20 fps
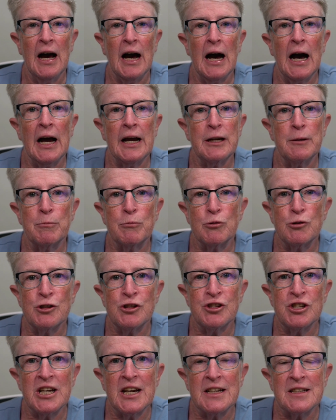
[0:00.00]
I
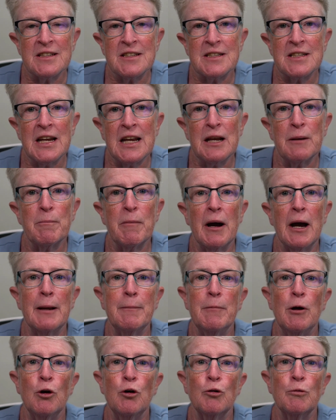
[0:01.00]
appreciate standby
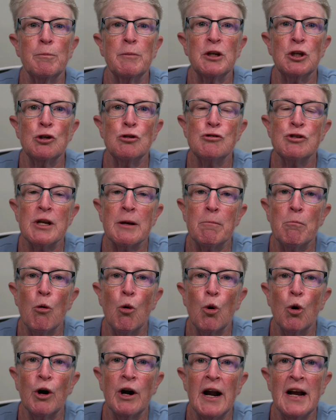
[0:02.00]
mode, but use it
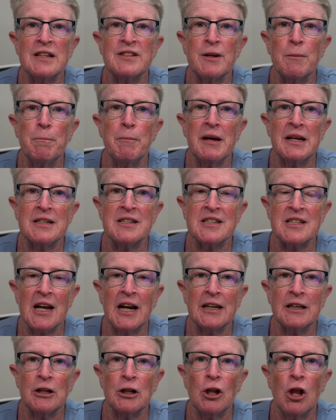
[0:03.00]
more as a
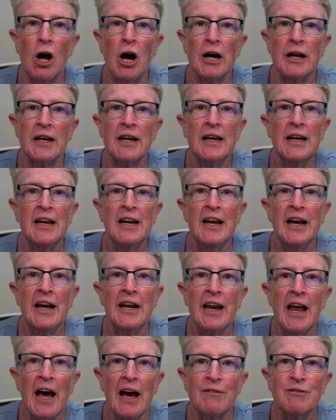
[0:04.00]
bedside clock,
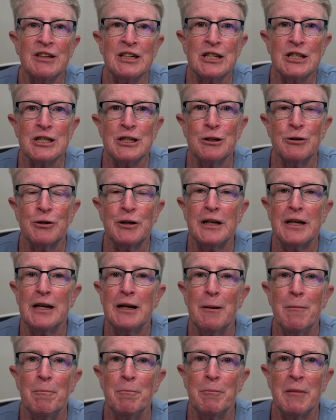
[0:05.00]
and having
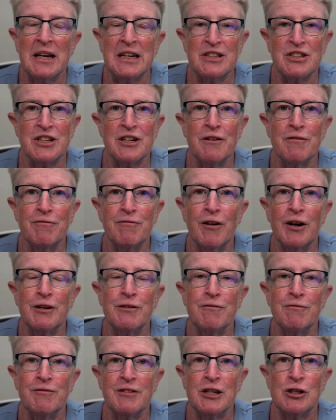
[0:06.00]
Siri makes it a
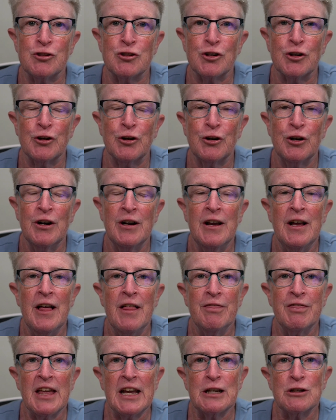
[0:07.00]
fun feature.
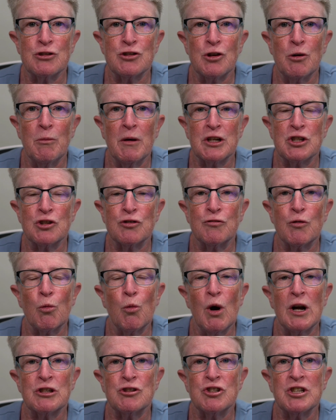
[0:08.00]
Thanks so much for
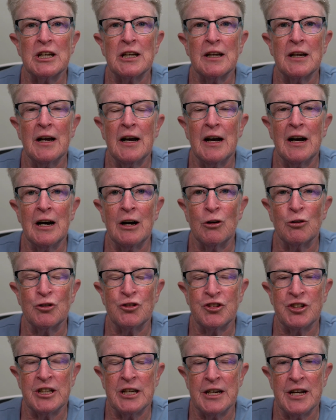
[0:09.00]
watching. I'll
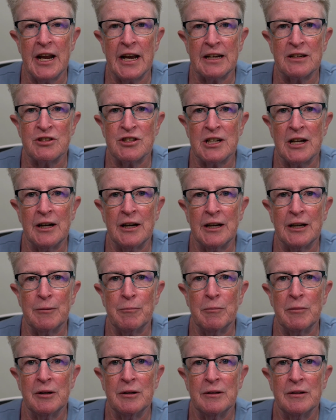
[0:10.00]
see you next time.